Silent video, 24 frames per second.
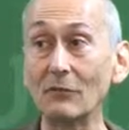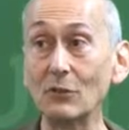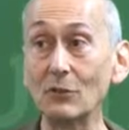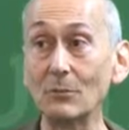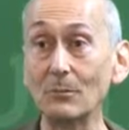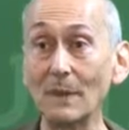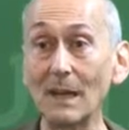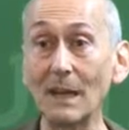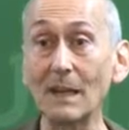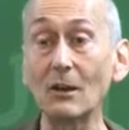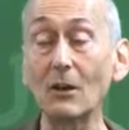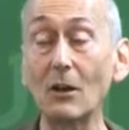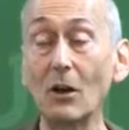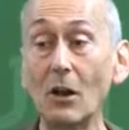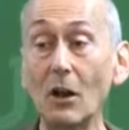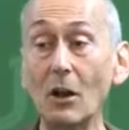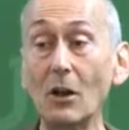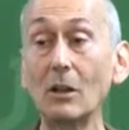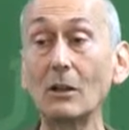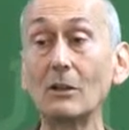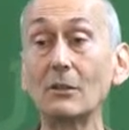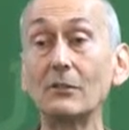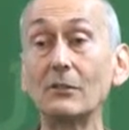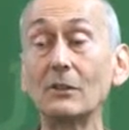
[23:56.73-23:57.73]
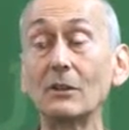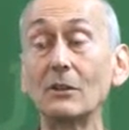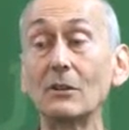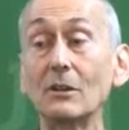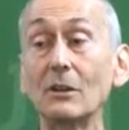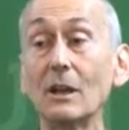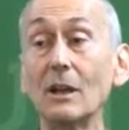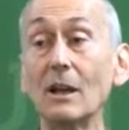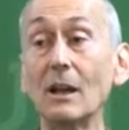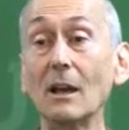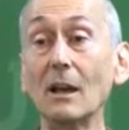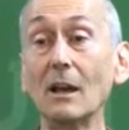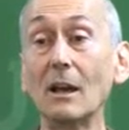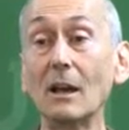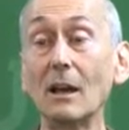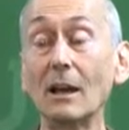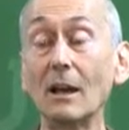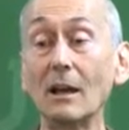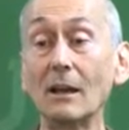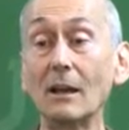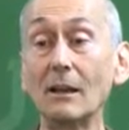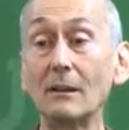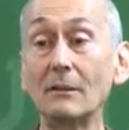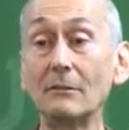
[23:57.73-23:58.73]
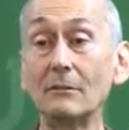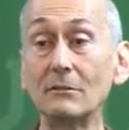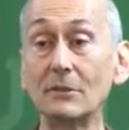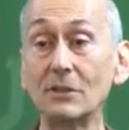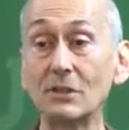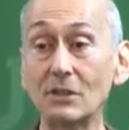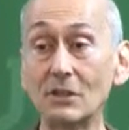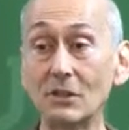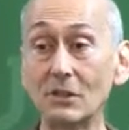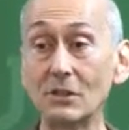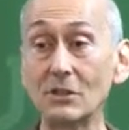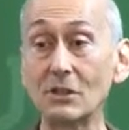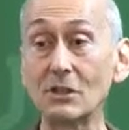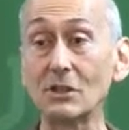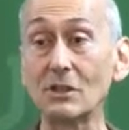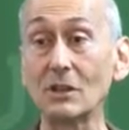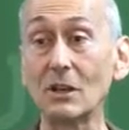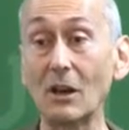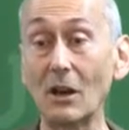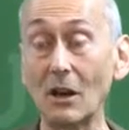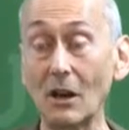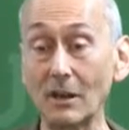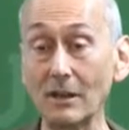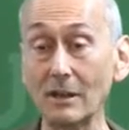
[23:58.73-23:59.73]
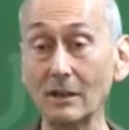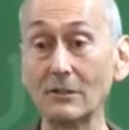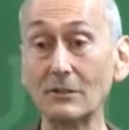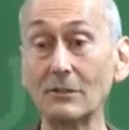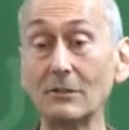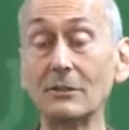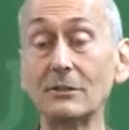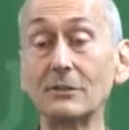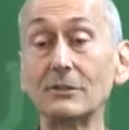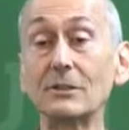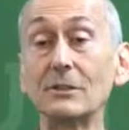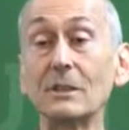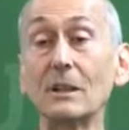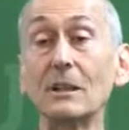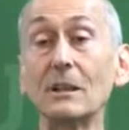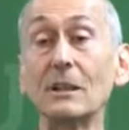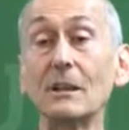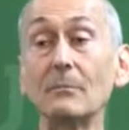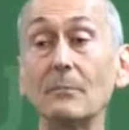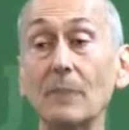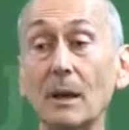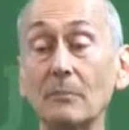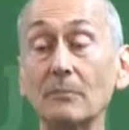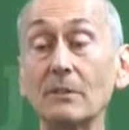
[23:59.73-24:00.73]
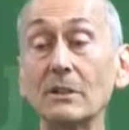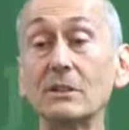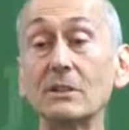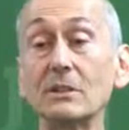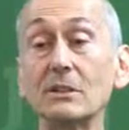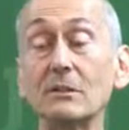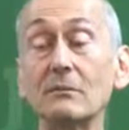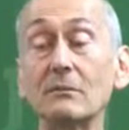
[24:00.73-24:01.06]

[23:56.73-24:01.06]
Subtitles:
make all of your research articles, published